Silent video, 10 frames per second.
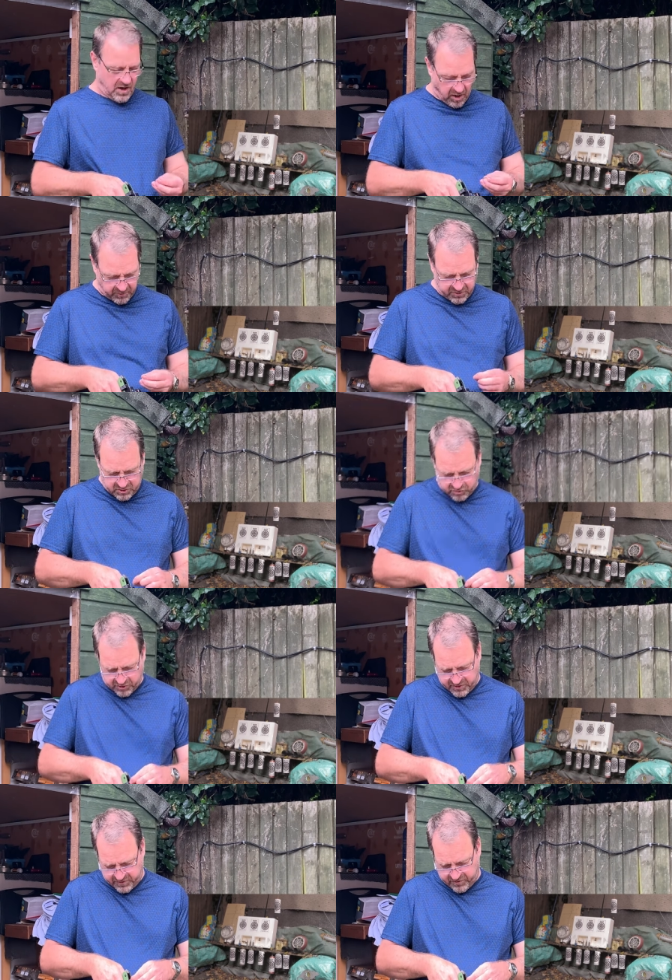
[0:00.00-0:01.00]
I'm going to
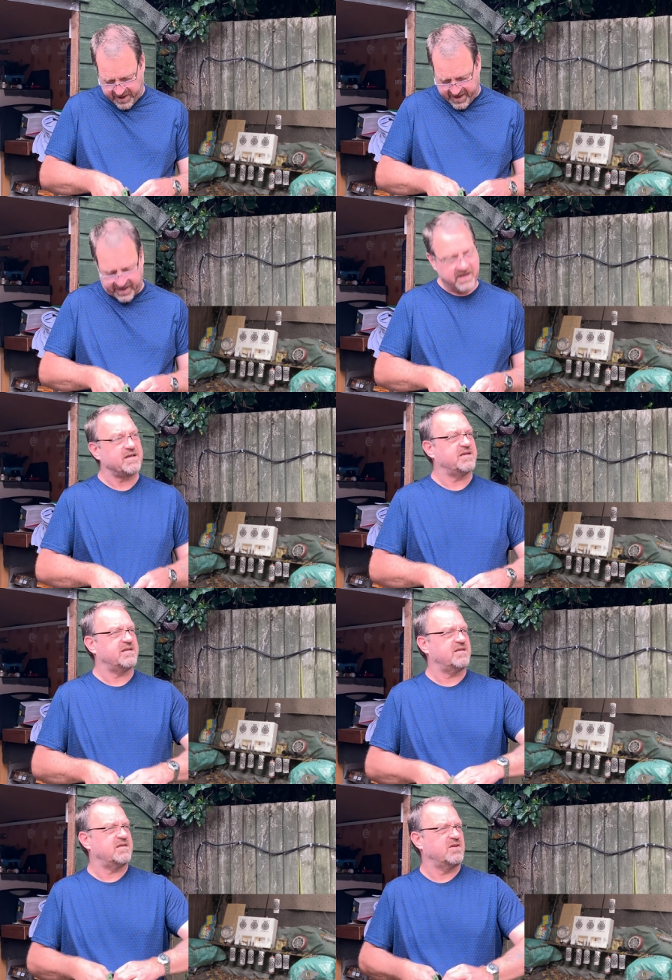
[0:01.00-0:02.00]
try the rat
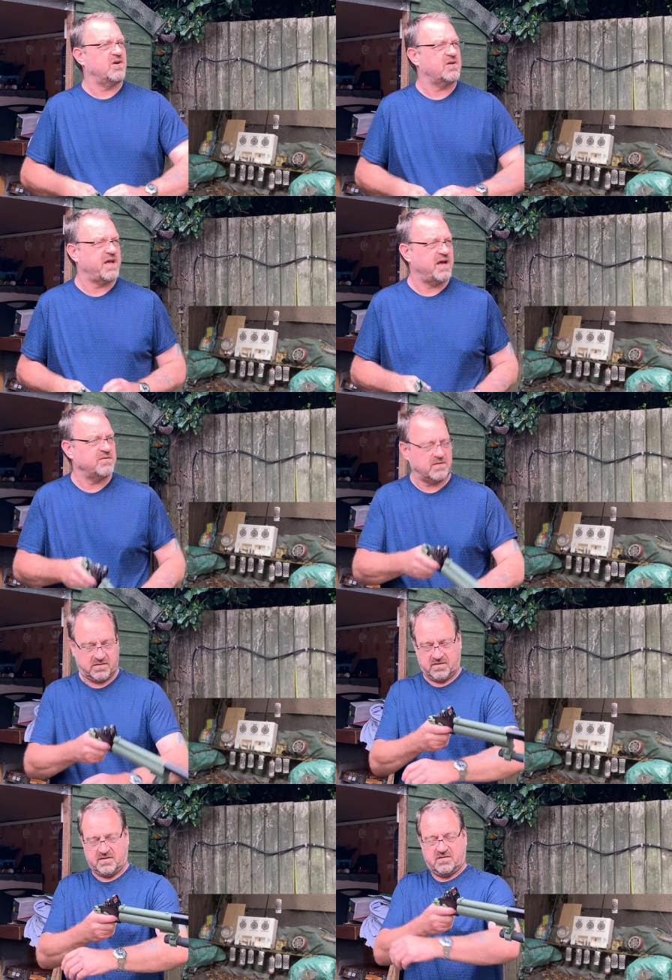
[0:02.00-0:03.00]
knockdown
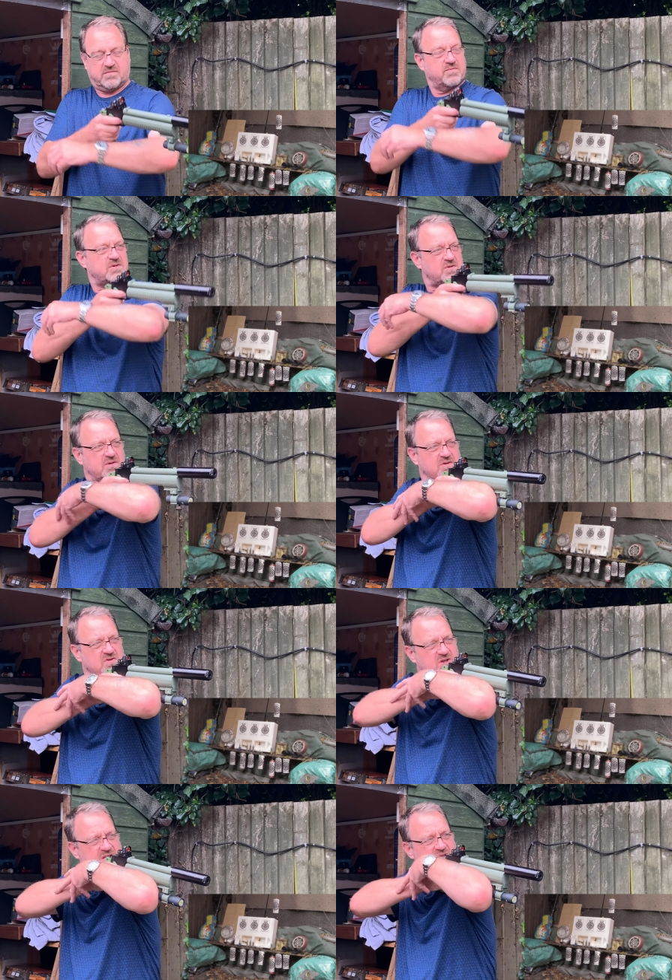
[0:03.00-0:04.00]
which you can
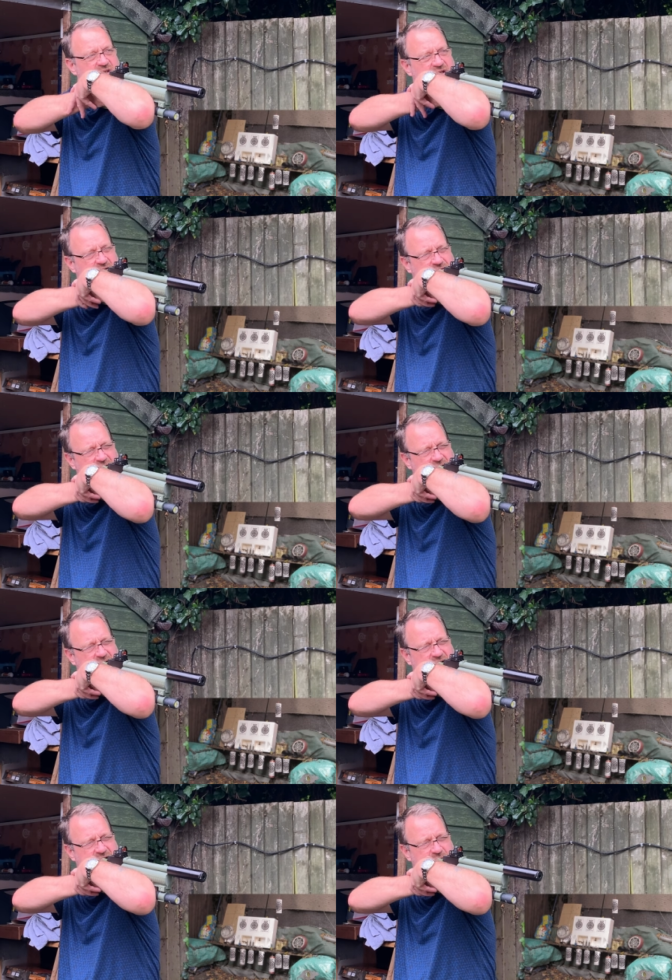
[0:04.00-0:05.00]
just see in the front of the
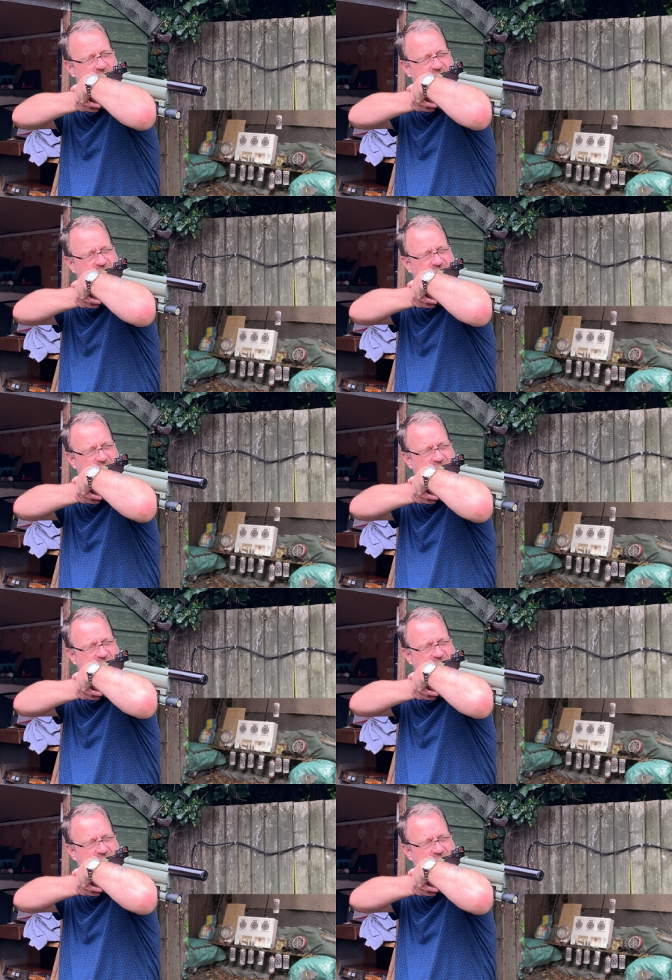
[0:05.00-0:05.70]
camera, in the front